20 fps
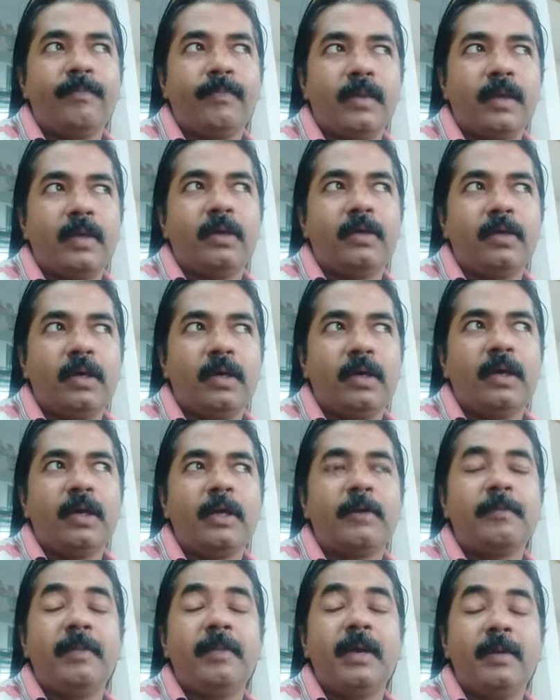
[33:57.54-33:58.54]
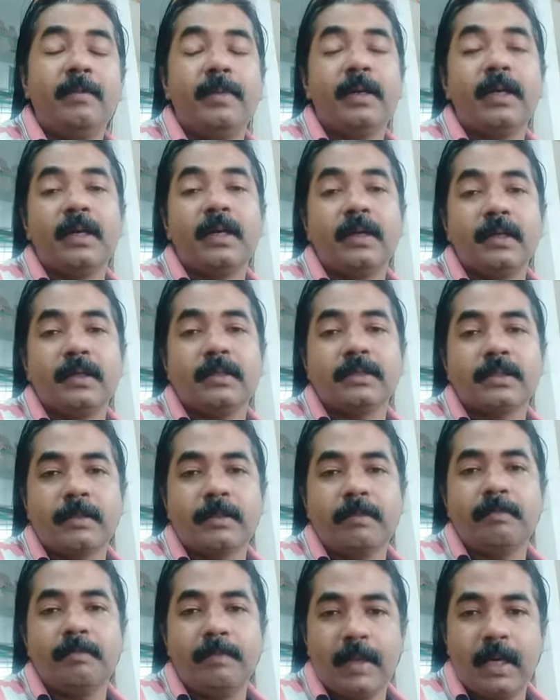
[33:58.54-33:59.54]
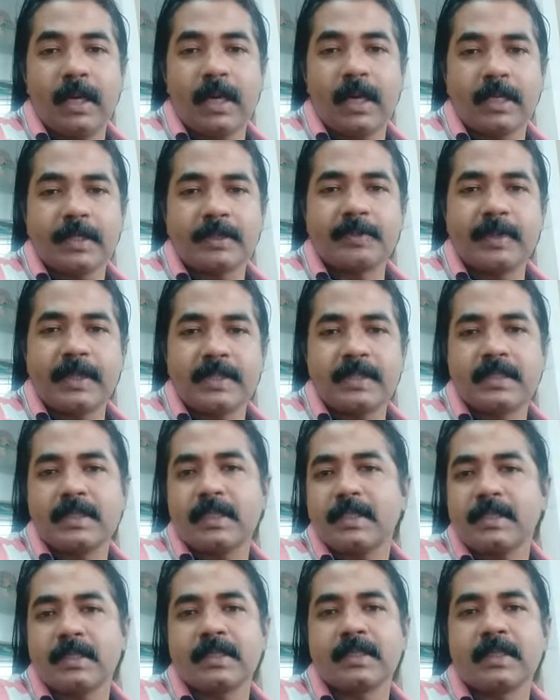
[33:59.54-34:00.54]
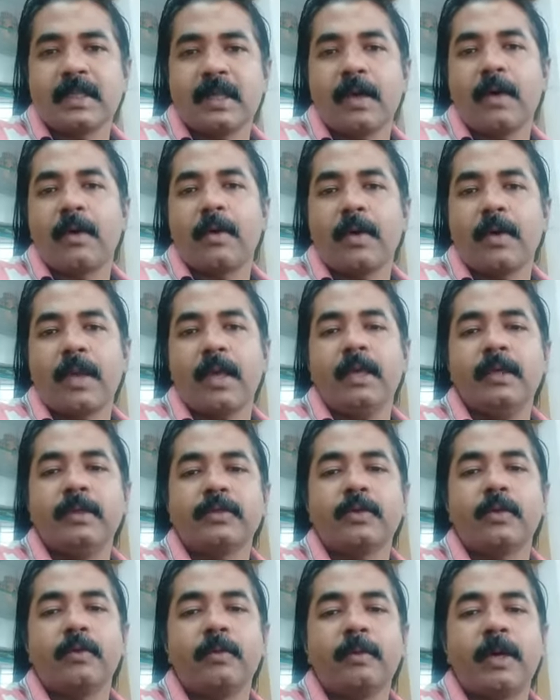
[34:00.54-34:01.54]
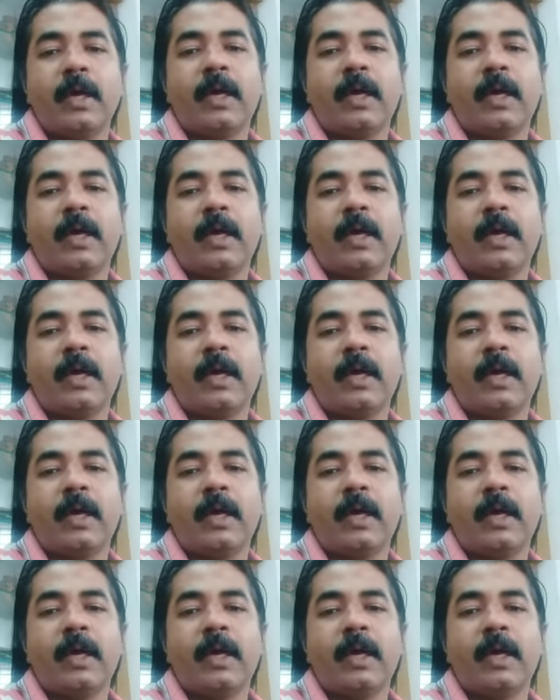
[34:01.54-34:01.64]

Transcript: it may bring some big expenses. Okay, so